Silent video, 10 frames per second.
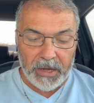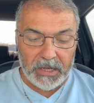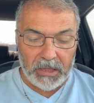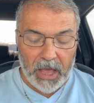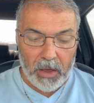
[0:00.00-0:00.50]

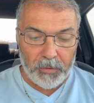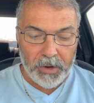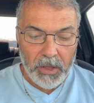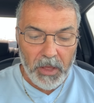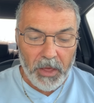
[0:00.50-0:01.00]
cloud,
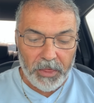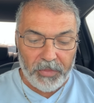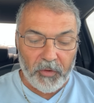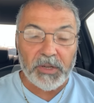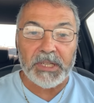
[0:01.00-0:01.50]

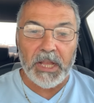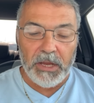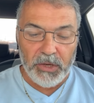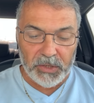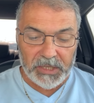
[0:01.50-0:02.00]
Thrust
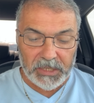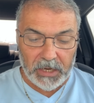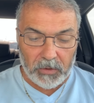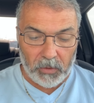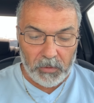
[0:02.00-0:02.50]
in your
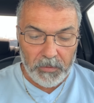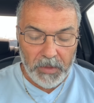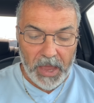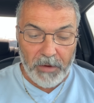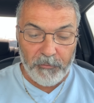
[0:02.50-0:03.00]
sickle
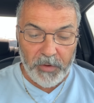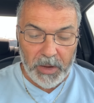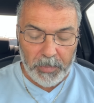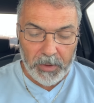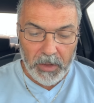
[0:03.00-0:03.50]
and
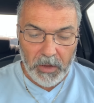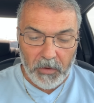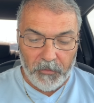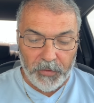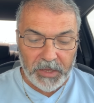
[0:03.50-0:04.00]
reap,
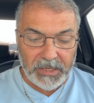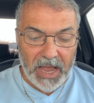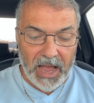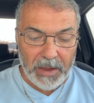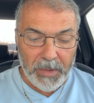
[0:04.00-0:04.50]
for the
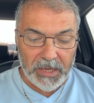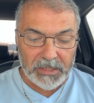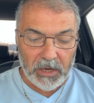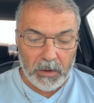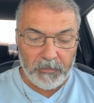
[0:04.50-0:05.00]
time has
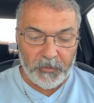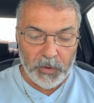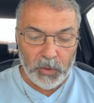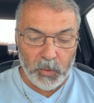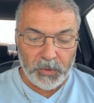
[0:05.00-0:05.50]
come for
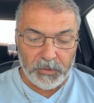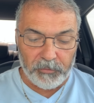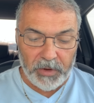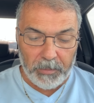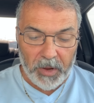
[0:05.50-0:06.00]
you to
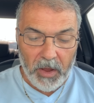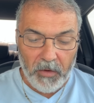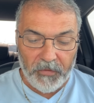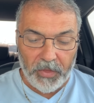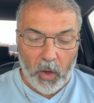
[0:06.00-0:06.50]
reap,
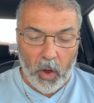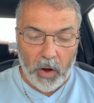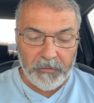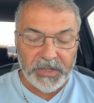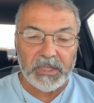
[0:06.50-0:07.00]
for the
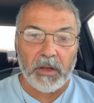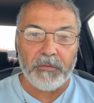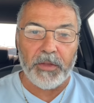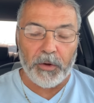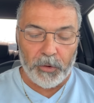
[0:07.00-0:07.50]
harvest of
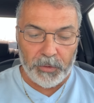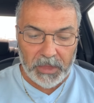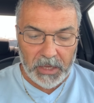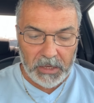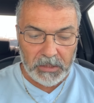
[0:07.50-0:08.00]
the earth
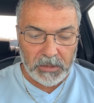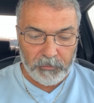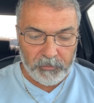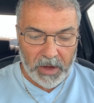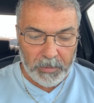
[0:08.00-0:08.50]
is
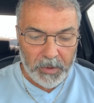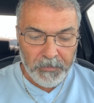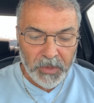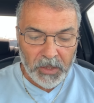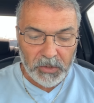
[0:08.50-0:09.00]
ripe.
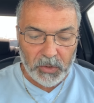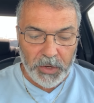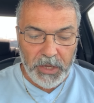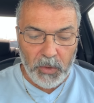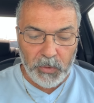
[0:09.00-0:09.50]
So
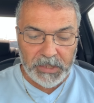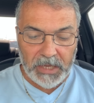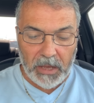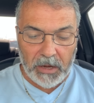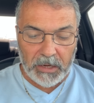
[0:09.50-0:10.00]
he who
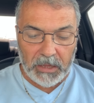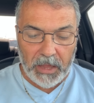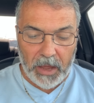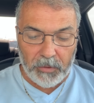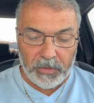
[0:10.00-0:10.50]
sat on the
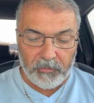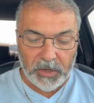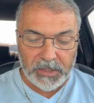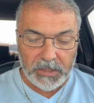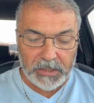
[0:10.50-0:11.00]
cloud
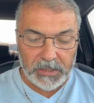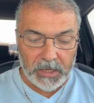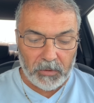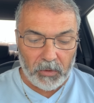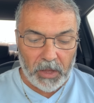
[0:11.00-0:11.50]
thrust his
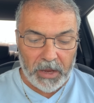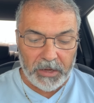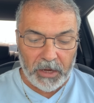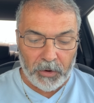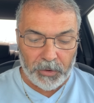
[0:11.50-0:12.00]
sickle on
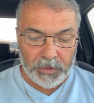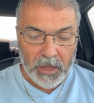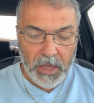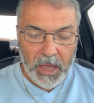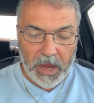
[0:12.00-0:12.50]
the earth,
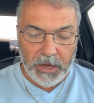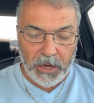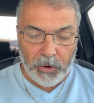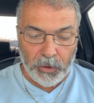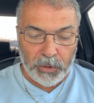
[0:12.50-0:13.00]
and the
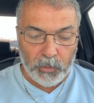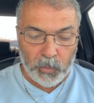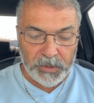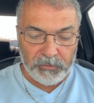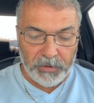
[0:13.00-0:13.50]
earth
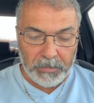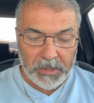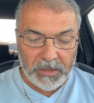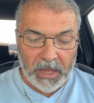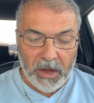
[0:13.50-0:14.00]
was reaped.
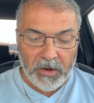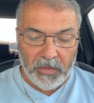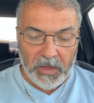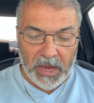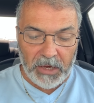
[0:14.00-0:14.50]
Then
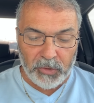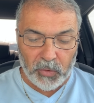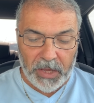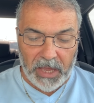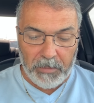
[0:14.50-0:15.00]
another angel
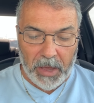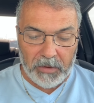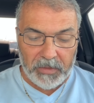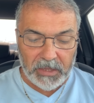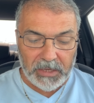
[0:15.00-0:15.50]
came out
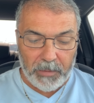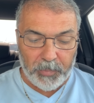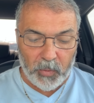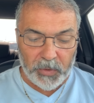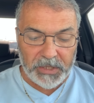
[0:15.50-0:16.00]
of the
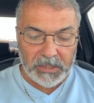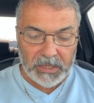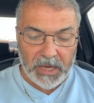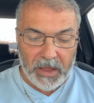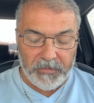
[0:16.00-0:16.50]
temple which is
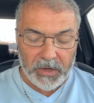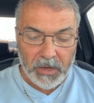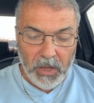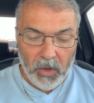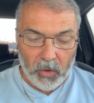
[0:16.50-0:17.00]
in heaven,
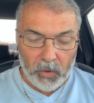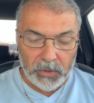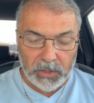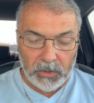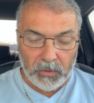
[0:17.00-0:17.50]

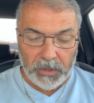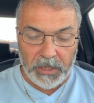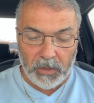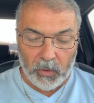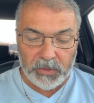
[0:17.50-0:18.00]
also
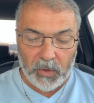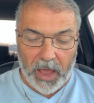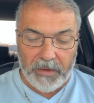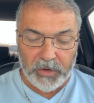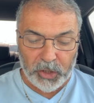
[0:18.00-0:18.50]
he also
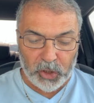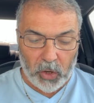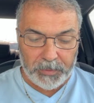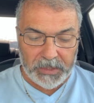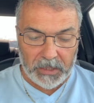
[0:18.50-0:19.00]
having a
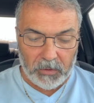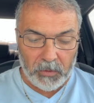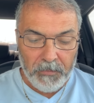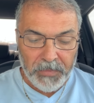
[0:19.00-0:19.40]
sharp sickle.